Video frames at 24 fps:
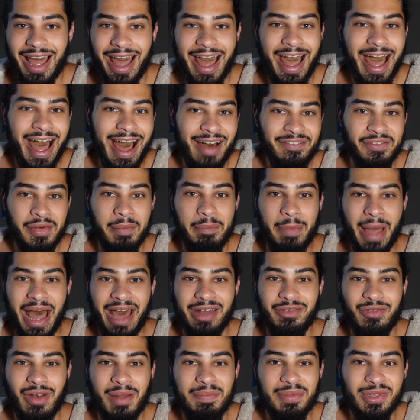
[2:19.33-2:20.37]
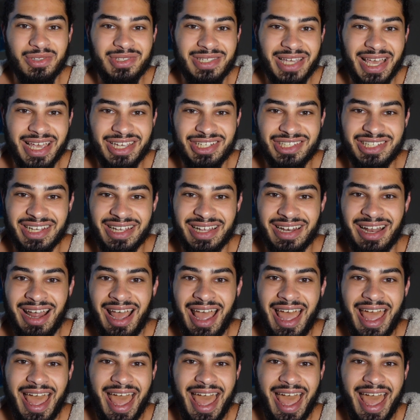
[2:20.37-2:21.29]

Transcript: have a bad reputation,